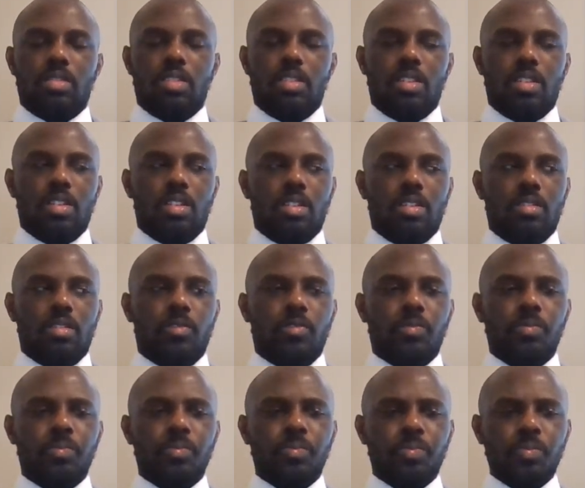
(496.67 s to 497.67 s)
uh,
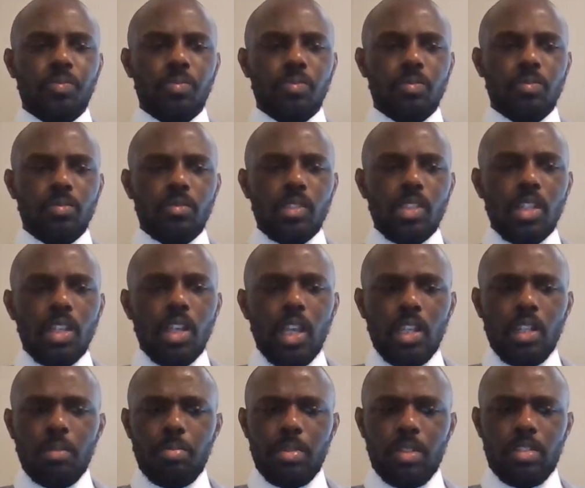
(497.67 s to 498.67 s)

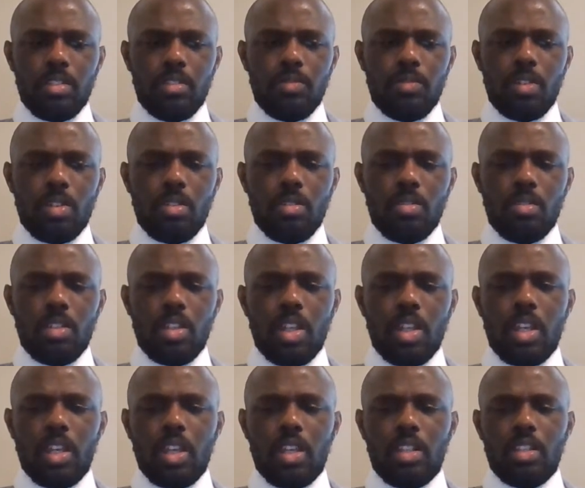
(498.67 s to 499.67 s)
independence vote,
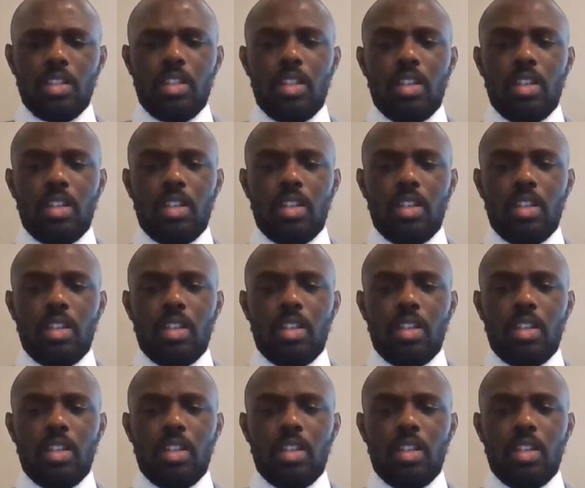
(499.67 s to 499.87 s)
and